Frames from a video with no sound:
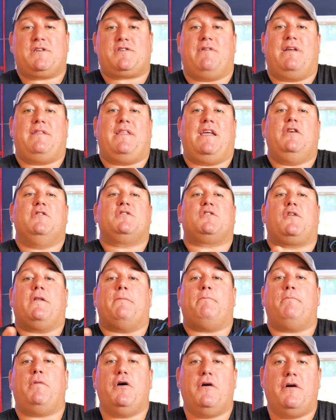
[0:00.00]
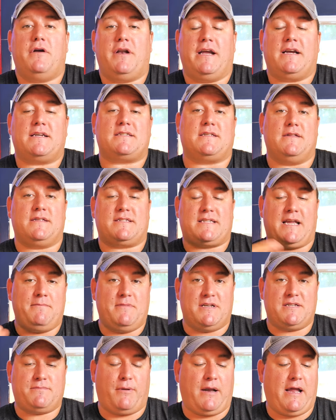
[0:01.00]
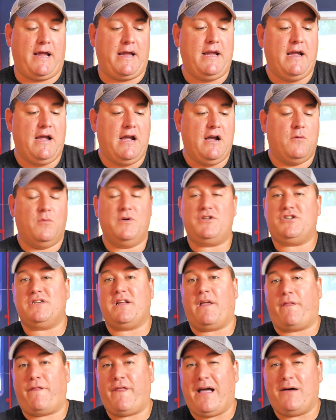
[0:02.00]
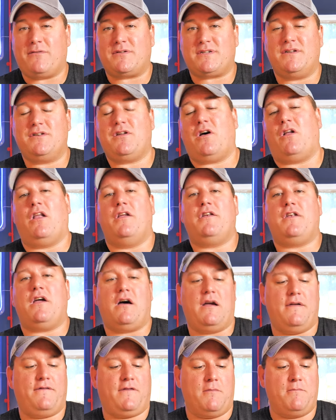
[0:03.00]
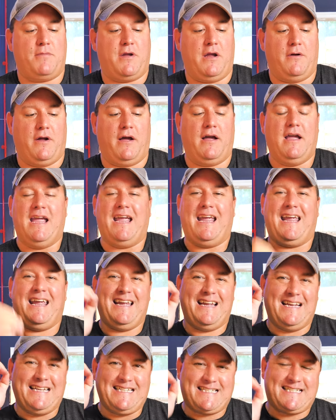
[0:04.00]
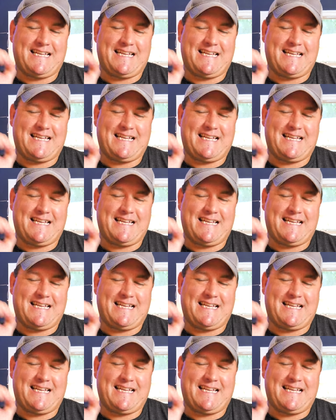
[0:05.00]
screen they use on the Perdix and the same display, which is a $1,000 dive computer. It is